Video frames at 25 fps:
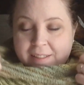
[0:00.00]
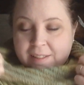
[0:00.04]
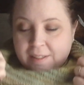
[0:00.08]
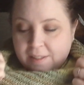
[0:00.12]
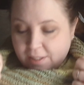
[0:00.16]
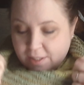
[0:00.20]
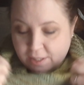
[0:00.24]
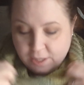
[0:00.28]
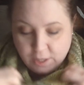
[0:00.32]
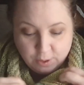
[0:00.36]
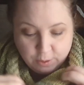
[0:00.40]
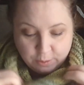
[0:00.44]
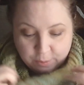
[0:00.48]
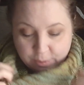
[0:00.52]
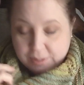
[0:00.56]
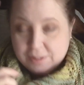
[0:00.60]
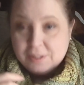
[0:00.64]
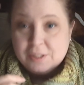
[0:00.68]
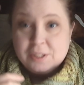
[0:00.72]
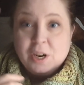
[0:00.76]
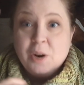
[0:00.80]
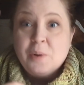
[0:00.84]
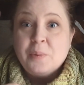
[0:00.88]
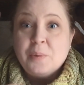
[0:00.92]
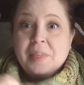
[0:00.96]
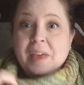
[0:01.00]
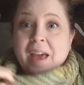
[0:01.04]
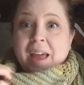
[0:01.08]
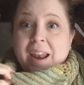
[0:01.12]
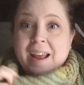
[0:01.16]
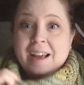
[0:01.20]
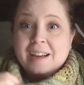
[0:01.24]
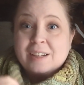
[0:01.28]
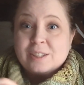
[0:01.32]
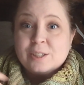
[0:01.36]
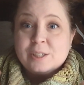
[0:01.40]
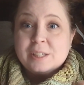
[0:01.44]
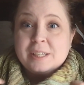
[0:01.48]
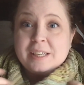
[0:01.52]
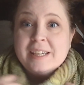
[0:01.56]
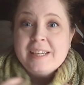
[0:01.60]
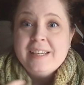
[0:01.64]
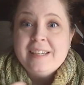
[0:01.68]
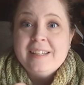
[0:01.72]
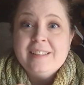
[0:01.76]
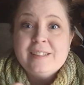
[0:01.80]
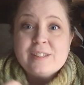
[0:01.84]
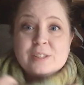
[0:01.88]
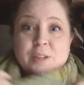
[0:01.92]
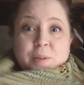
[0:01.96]
So we'll start with that
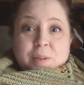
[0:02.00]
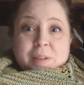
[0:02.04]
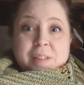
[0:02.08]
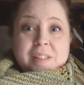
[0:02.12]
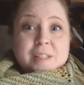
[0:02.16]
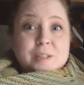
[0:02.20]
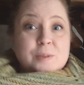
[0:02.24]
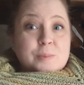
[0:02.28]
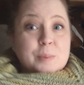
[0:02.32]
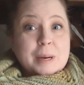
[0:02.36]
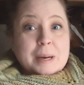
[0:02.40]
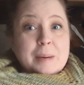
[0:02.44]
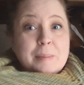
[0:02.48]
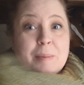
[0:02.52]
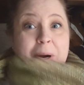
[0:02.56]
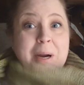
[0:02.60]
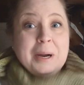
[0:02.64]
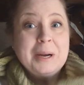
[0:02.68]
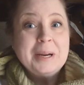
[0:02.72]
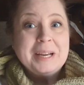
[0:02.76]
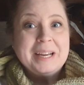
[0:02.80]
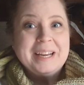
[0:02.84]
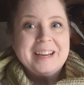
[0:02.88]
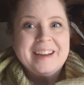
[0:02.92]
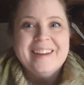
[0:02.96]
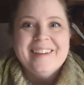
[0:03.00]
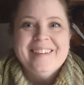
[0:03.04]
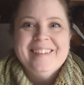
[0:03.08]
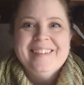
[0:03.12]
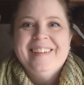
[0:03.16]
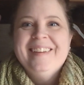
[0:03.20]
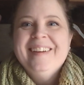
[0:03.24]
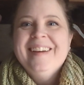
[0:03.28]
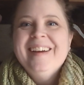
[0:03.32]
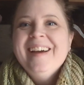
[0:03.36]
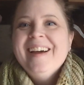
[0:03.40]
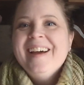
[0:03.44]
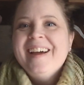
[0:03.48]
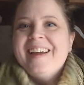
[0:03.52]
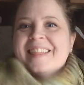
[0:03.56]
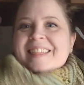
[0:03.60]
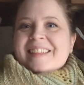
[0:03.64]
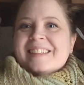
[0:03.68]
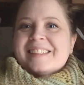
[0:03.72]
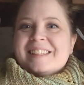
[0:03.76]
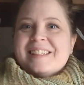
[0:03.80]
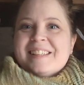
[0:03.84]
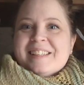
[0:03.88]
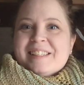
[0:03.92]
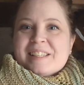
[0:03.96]
actually. So this is what I'm wearing.
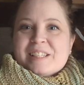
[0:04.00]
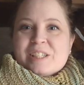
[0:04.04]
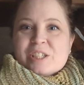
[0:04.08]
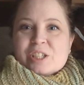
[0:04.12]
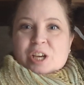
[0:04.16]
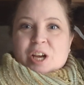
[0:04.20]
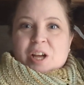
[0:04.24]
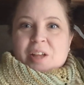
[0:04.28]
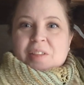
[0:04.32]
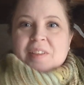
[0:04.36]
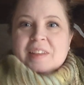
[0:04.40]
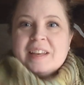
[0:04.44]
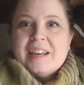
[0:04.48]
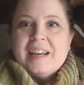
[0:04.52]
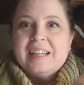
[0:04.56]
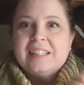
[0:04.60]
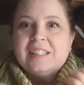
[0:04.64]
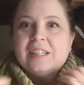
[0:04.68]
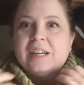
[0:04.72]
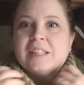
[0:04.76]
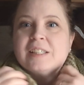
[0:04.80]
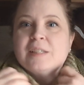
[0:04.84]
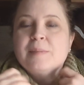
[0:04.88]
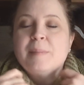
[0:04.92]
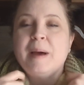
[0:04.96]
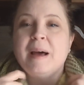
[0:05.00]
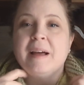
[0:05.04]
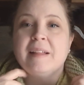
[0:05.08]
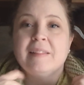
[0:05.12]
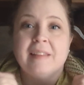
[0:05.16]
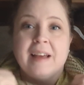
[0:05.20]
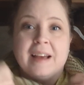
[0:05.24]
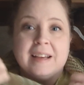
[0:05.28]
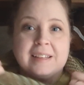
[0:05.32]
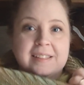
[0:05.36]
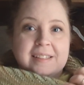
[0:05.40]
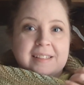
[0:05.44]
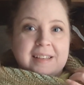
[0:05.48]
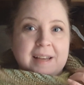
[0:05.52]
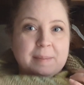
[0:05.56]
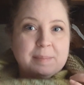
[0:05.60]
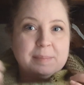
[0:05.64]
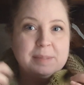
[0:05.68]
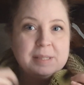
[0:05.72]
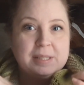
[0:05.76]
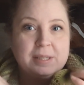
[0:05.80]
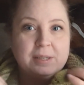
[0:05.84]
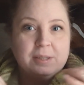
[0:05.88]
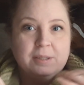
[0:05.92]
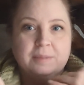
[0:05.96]
This is a shawl that I talked about last
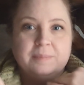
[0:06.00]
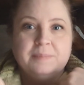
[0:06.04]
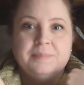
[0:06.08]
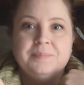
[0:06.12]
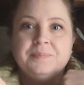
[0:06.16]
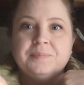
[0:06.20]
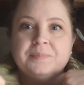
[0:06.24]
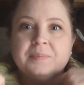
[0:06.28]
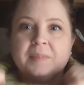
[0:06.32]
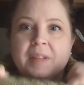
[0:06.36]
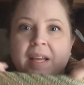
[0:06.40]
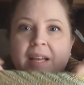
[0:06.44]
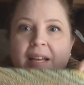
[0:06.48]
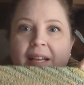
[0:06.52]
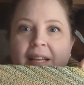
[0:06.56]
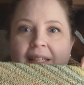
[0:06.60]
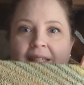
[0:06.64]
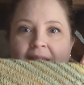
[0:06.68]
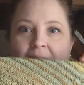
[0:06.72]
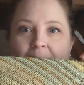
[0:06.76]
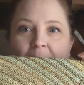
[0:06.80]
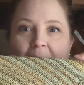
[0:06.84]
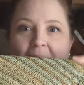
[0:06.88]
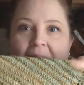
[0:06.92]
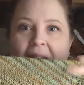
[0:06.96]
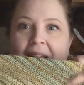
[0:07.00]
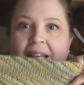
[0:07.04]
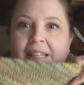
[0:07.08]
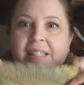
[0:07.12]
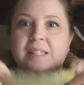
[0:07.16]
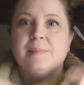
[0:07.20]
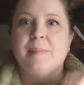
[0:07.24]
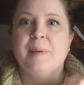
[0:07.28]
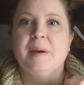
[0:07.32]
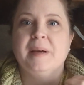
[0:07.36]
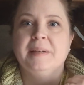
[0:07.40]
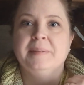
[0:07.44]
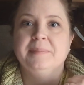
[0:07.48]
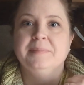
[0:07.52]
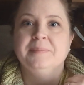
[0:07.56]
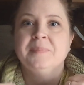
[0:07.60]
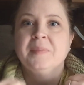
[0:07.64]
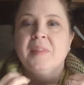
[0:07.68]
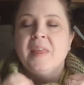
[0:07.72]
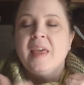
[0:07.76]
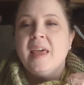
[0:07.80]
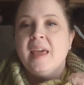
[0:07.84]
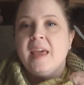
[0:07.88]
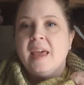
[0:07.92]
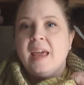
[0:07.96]
episode, and it's my hand spun
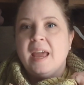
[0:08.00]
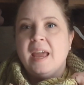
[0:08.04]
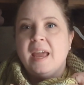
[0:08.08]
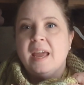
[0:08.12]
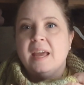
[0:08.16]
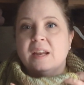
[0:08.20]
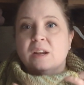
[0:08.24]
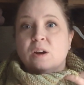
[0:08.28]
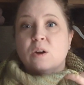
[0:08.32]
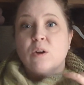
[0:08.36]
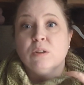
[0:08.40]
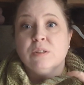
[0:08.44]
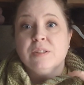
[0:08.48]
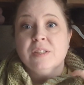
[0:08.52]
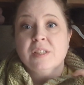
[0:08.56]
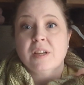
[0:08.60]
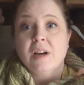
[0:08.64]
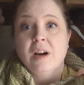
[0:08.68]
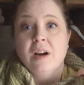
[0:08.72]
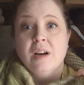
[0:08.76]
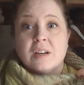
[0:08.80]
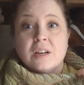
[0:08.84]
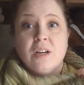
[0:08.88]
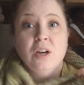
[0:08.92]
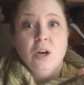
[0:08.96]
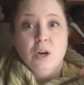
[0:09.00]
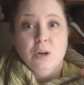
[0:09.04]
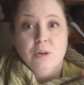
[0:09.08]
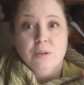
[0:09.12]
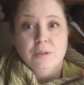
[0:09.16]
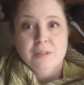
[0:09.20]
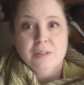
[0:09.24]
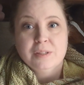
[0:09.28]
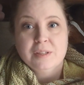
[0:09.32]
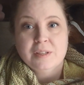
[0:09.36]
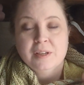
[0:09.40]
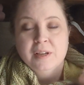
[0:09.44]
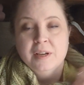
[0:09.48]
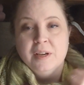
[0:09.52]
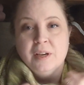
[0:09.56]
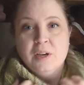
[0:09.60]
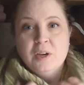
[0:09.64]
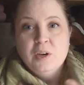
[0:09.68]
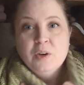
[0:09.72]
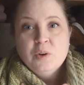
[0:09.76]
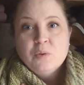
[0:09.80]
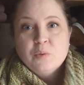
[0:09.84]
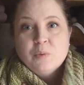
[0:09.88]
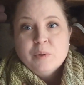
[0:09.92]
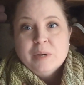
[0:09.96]
and Holstgarn Coast,
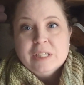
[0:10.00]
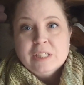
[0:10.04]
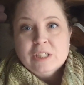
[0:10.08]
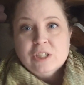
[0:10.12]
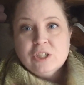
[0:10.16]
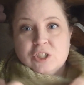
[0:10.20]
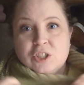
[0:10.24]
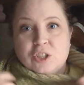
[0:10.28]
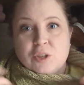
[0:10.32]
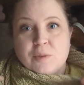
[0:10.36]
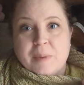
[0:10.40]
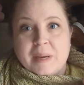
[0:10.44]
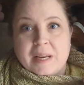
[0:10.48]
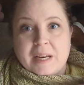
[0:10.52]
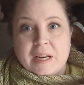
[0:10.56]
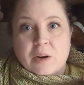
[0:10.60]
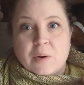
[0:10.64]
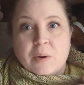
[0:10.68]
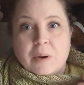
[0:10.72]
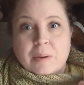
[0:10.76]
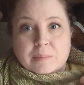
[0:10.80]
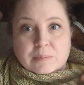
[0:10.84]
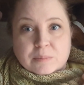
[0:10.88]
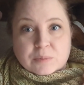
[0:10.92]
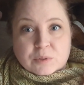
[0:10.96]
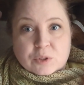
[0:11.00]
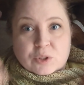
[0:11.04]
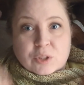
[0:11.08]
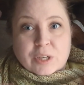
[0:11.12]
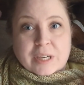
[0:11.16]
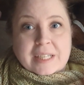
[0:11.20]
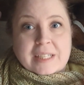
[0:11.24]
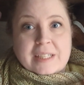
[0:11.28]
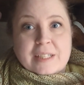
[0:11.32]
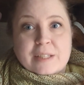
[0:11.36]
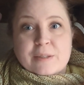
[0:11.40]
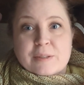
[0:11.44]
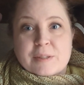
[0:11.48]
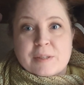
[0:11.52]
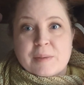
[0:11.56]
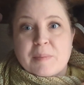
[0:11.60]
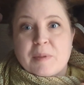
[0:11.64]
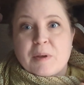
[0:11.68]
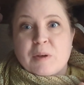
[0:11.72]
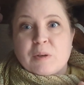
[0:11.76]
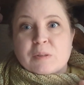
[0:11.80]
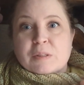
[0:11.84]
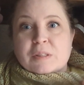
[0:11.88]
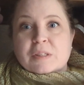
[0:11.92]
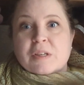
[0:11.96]
which you may know I'm trying to use up the
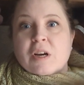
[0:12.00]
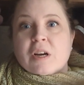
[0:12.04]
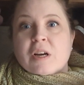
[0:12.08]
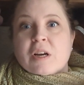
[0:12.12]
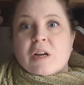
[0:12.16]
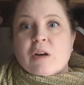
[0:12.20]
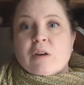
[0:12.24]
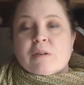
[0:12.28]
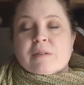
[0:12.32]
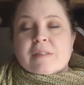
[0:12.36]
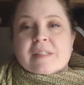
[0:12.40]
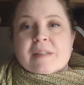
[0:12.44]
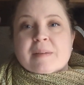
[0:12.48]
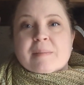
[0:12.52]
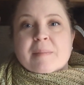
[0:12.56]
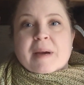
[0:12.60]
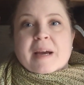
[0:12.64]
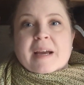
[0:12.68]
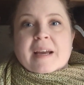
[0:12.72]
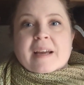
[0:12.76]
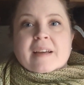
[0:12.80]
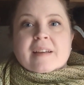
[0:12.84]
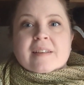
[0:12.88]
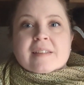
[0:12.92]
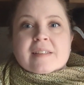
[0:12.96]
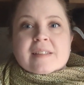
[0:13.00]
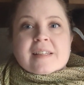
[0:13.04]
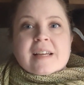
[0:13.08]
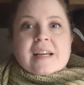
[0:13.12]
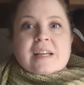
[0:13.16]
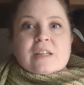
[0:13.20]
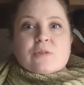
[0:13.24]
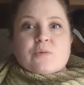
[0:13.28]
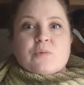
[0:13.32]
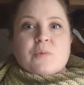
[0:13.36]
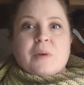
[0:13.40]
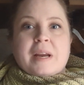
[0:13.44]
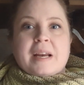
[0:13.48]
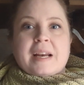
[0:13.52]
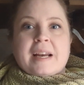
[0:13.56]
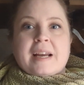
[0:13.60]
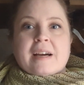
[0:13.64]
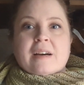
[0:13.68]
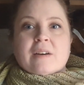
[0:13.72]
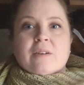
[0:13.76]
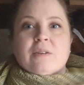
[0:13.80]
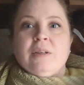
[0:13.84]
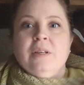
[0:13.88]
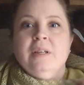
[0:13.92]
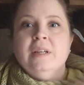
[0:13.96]
Holstgarn Coast in my stash right
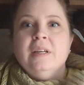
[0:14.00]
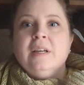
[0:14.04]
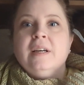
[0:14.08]
now.